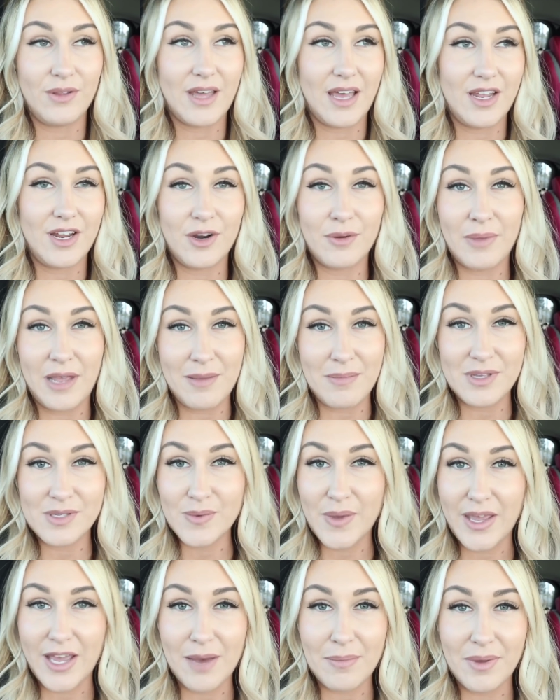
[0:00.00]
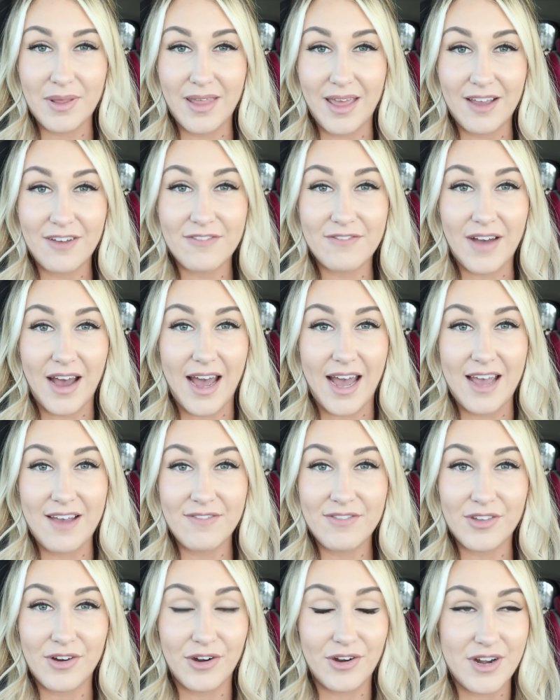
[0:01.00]
that your babies wake up at like
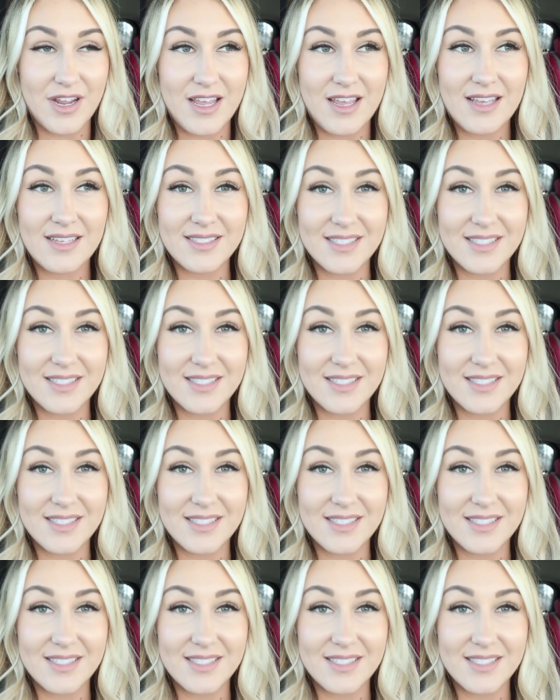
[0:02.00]
five thirty,